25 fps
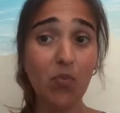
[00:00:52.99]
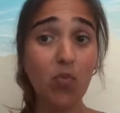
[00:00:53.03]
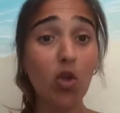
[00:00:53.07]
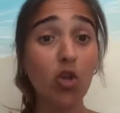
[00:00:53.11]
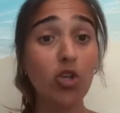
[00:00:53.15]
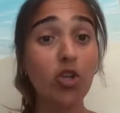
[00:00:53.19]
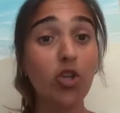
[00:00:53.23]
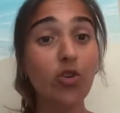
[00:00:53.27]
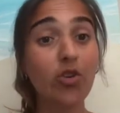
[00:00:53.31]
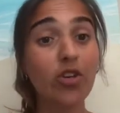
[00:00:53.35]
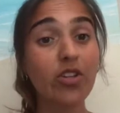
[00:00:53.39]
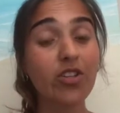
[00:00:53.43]

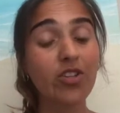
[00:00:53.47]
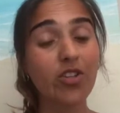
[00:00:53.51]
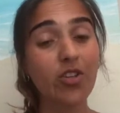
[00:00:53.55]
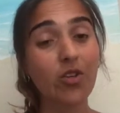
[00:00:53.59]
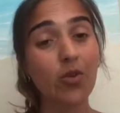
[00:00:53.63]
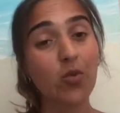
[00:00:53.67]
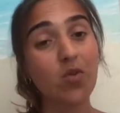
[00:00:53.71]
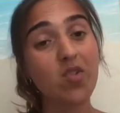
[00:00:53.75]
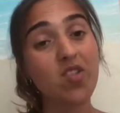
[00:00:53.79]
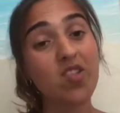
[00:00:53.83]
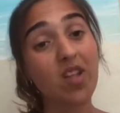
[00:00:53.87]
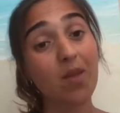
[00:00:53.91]
You can
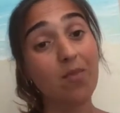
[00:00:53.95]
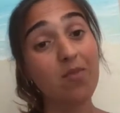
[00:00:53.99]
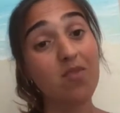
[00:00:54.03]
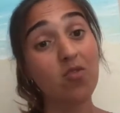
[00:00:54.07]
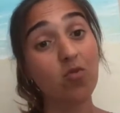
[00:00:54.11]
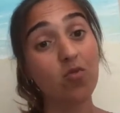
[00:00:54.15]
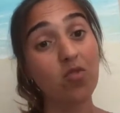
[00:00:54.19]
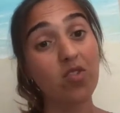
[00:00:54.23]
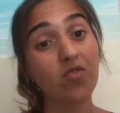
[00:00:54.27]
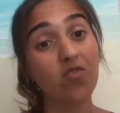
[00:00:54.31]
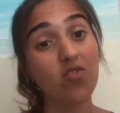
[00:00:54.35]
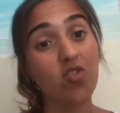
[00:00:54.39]
do some
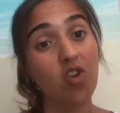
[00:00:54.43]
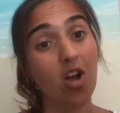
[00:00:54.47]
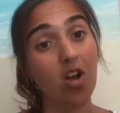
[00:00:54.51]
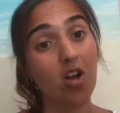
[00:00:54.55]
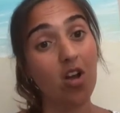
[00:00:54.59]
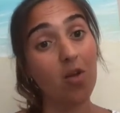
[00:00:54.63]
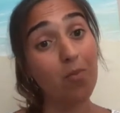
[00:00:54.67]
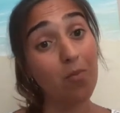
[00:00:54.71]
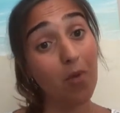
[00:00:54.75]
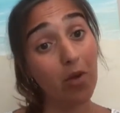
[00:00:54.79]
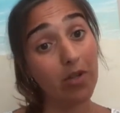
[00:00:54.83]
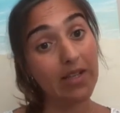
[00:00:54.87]
sort of
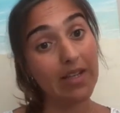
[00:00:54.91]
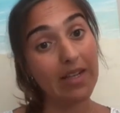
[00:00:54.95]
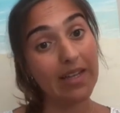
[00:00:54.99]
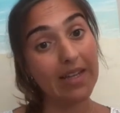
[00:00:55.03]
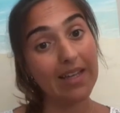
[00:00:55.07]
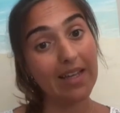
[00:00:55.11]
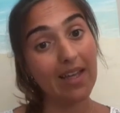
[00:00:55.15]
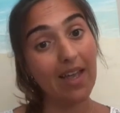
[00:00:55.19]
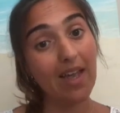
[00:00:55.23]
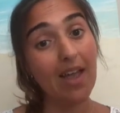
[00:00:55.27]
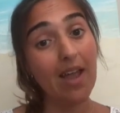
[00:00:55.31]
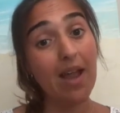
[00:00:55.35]
junk
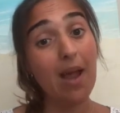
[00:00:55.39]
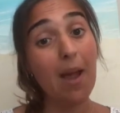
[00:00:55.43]
modelling